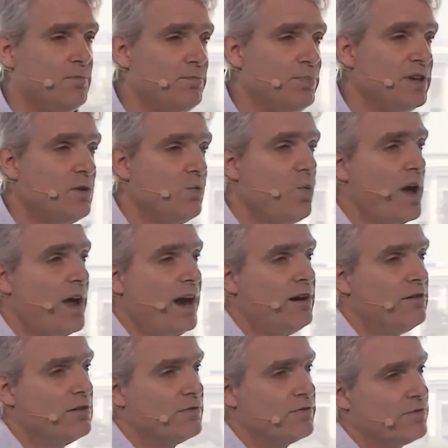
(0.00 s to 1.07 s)
Be
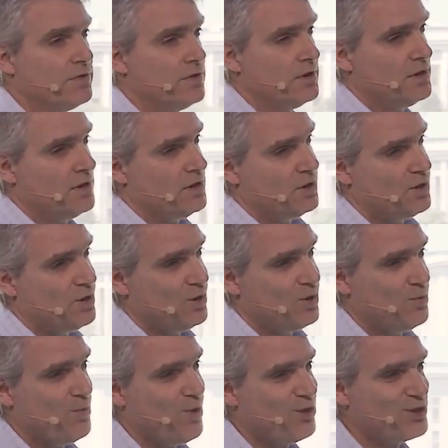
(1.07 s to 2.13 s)
aware of
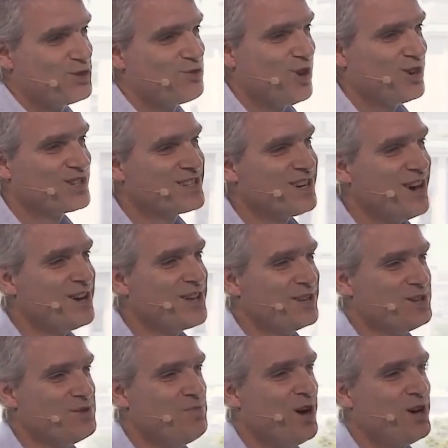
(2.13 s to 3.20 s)
what the drugs are
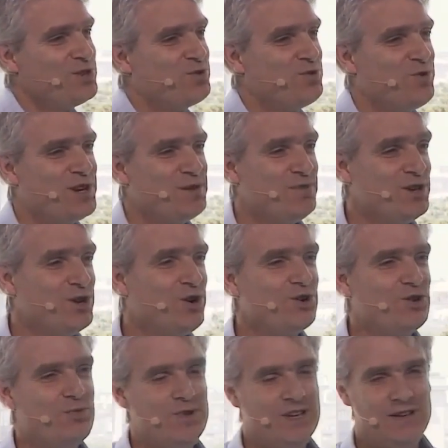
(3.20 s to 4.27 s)
that you might already be on
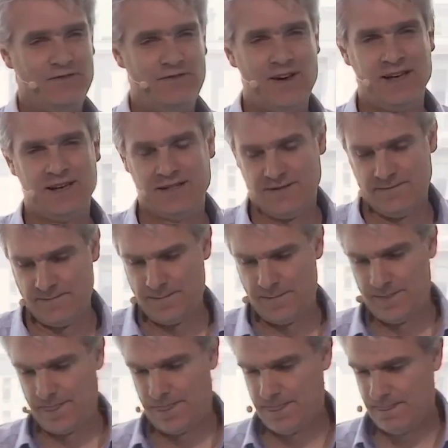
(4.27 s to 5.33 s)
or being fed.
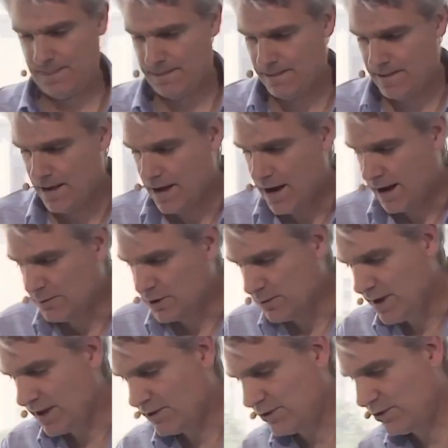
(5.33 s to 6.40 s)
I'm going to
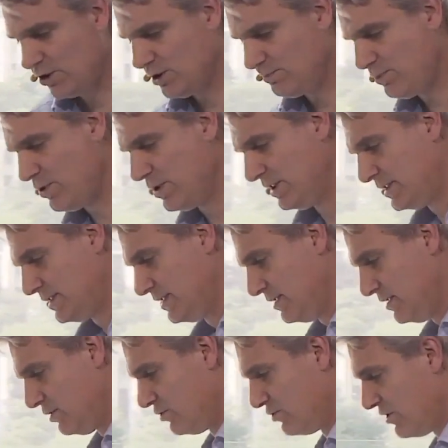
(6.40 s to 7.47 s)
make a third point
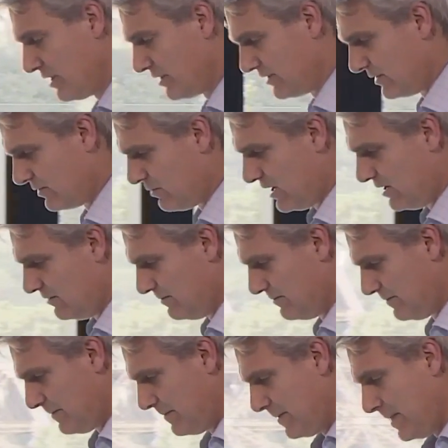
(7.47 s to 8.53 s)
on drugs as well,
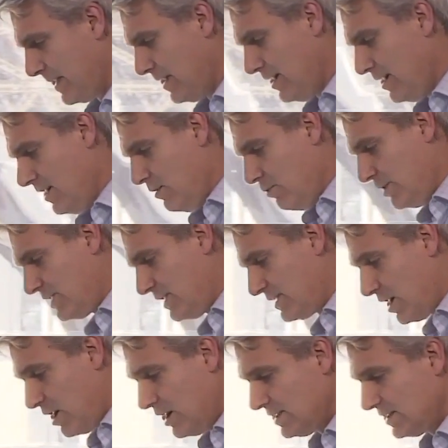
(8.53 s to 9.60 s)
which is
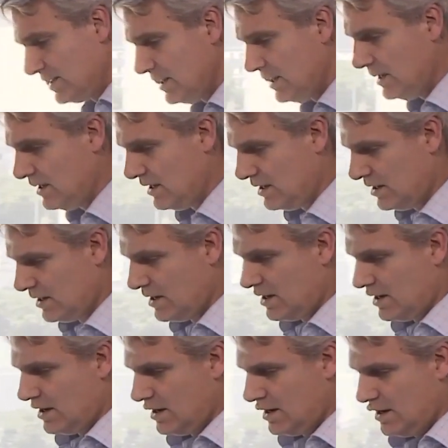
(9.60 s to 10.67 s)
that I see
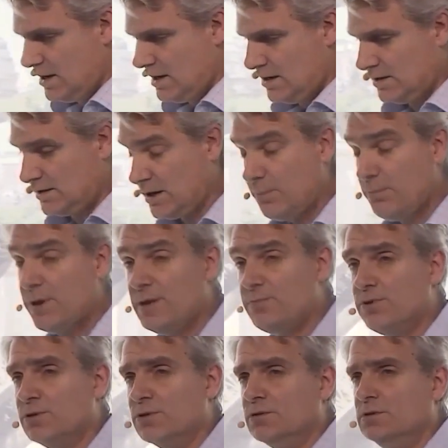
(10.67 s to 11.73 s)
some
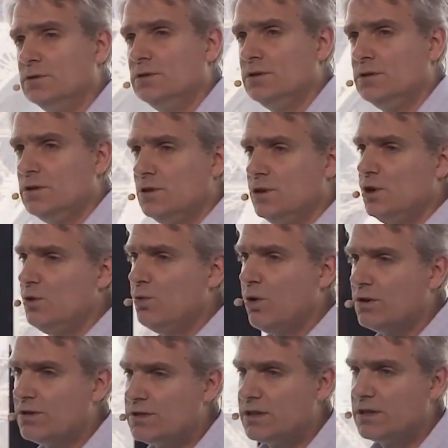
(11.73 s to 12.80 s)
people who
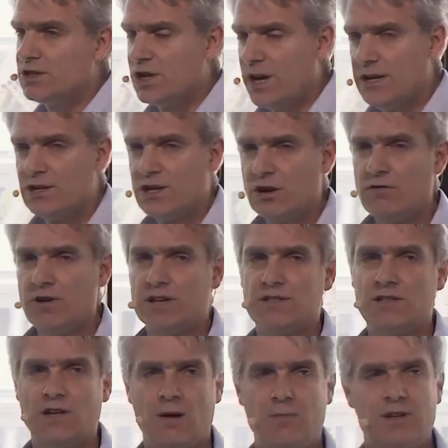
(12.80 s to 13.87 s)
want to change careers
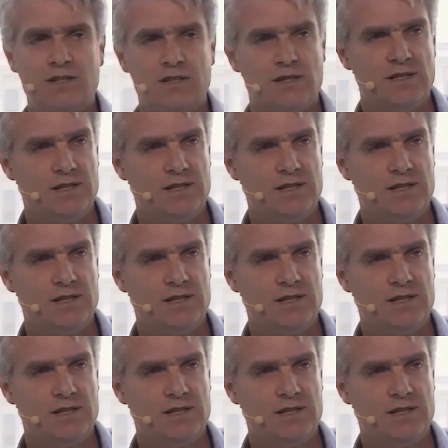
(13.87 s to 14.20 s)
and come into this